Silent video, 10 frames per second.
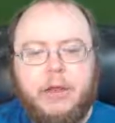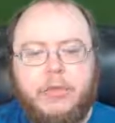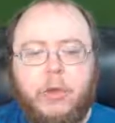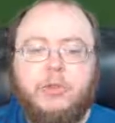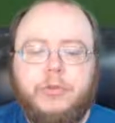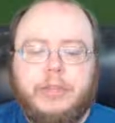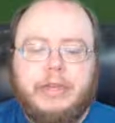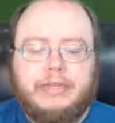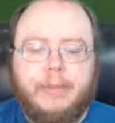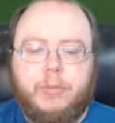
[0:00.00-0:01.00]
Those are the
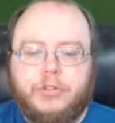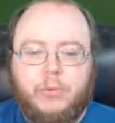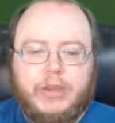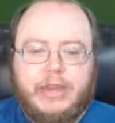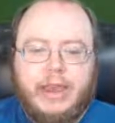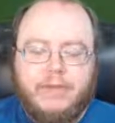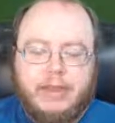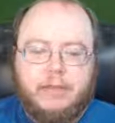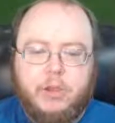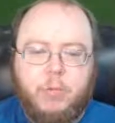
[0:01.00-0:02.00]
examples that we gave
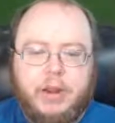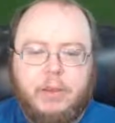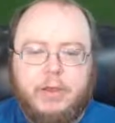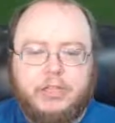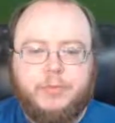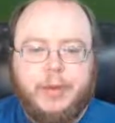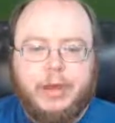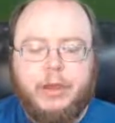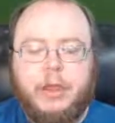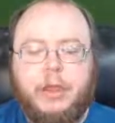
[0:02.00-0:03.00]
in the OpenAPI
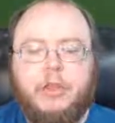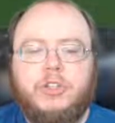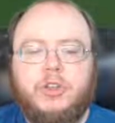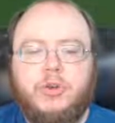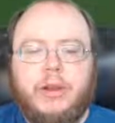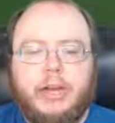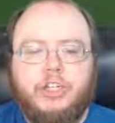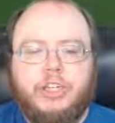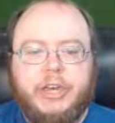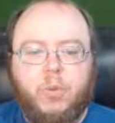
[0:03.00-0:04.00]
spec. So you can
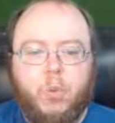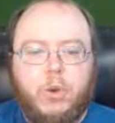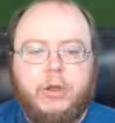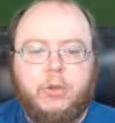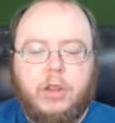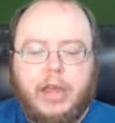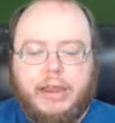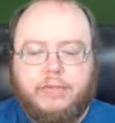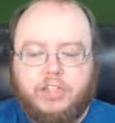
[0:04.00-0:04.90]
actually get real life